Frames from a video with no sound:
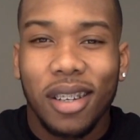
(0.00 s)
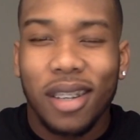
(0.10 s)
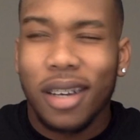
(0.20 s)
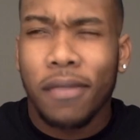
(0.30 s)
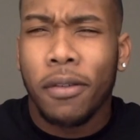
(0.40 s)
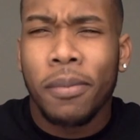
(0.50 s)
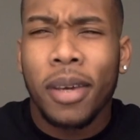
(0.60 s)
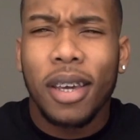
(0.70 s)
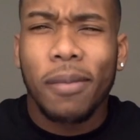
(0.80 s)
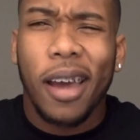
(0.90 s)
like for
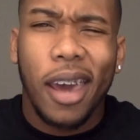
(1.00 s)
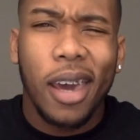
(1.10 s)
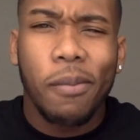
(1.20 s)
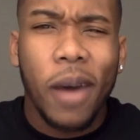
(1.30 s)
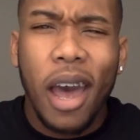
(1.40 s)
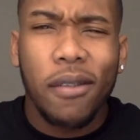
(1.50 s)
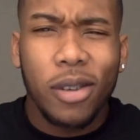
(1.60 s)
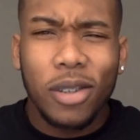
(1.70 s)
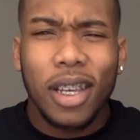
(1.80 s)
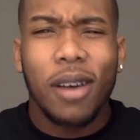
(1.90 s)
me, I hate math. So
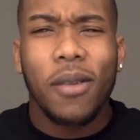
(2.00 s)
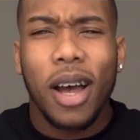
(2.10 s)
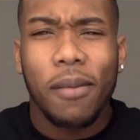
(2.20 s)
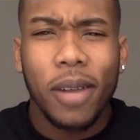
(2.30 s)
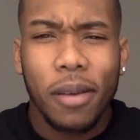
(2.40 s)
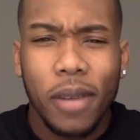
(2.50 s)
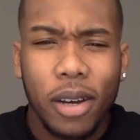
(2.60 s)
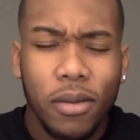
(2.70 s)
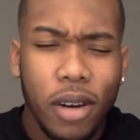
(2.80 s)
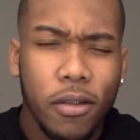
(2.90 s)
it's like, why I'm not
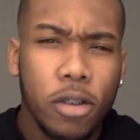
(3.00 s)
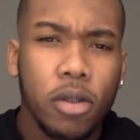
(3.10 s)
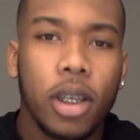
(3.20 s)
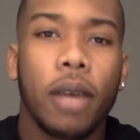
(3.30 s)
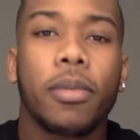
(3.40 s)
gonna never use that.